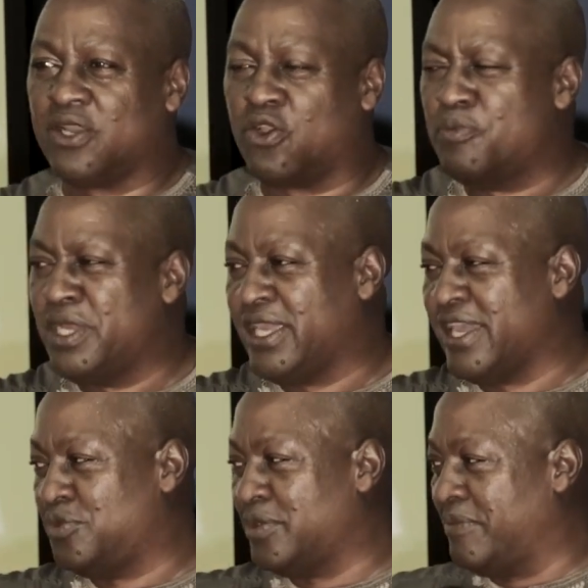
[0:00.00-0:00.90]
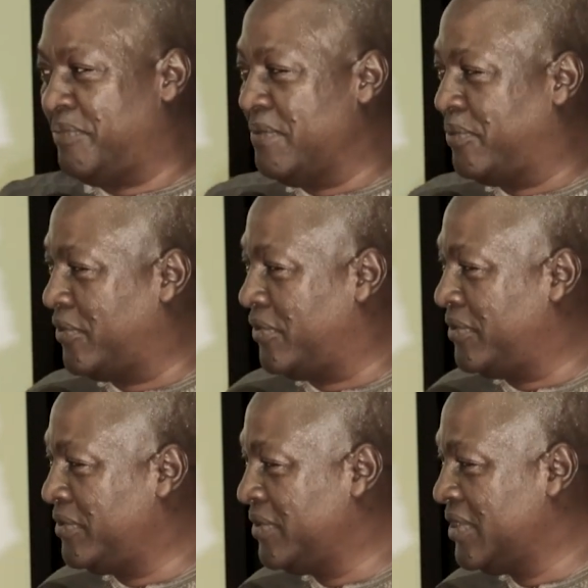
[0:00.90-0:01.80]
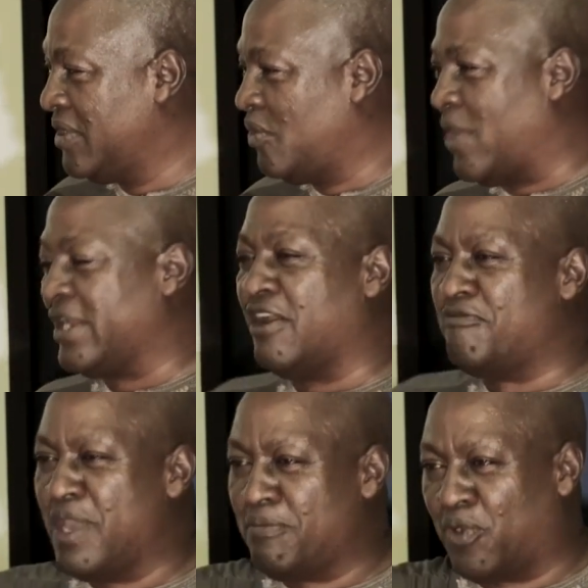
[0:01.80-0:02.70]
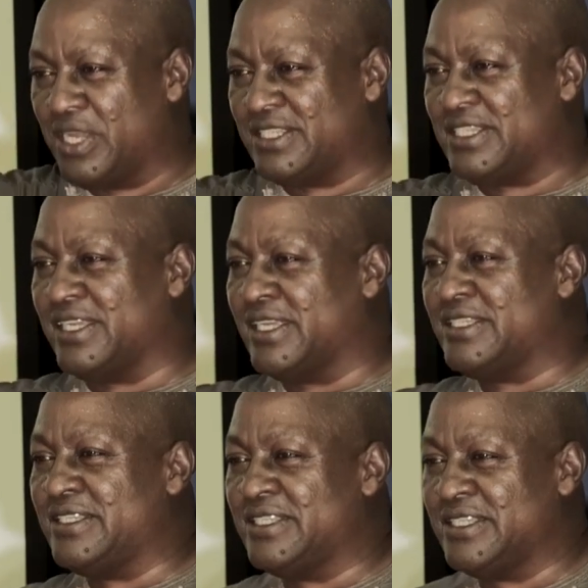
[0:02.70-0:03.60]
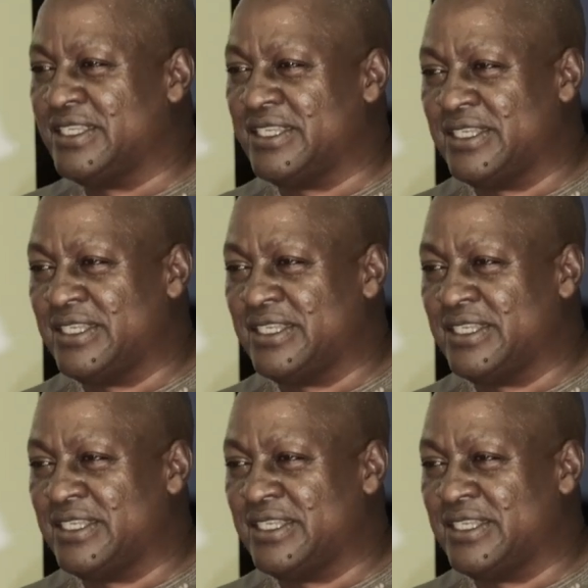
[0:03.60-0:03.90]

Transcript: communicate with the people what government policy is,